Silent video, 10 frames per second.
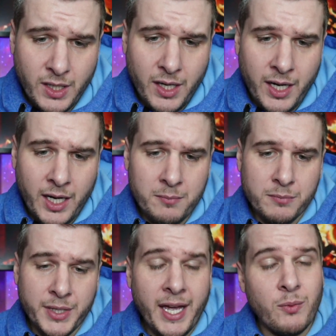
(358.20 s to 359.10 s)

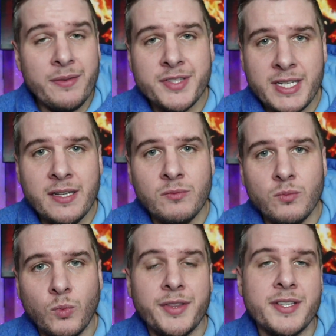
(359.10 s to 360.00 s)
but yeah, we've seen
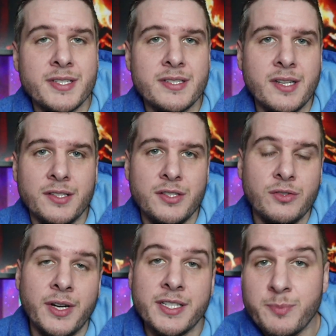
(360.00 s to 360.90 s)
what this has done to
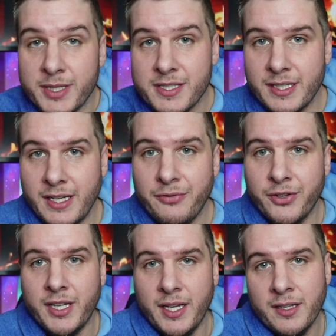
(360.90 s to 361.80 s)
Ukraine. It's been
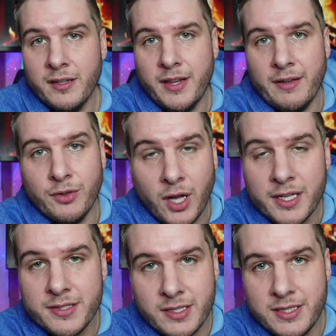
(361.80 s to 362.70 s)
significant. They've
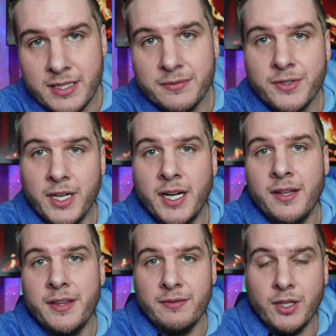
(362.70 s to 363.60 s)
lost Avdiivka.
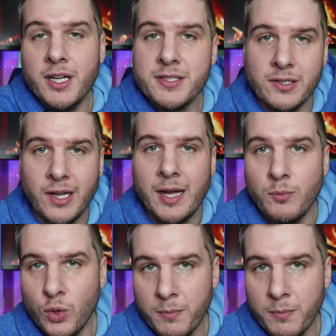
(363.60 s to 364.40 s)
They've lost a lot more